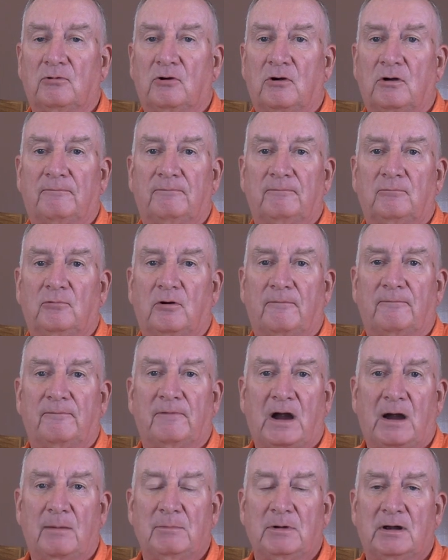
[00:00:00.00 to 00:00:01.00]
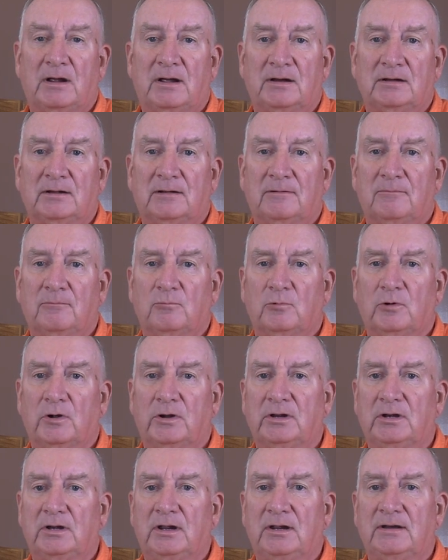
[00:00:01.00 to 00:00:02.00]
or, or varmint hunting where
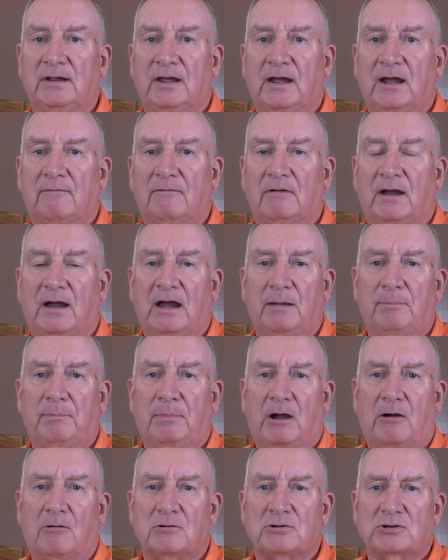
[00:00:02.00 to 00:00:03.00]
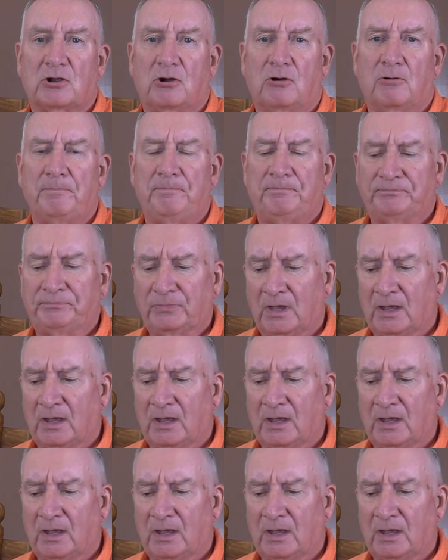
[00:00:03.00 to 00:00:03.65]
you need to have a high power scope,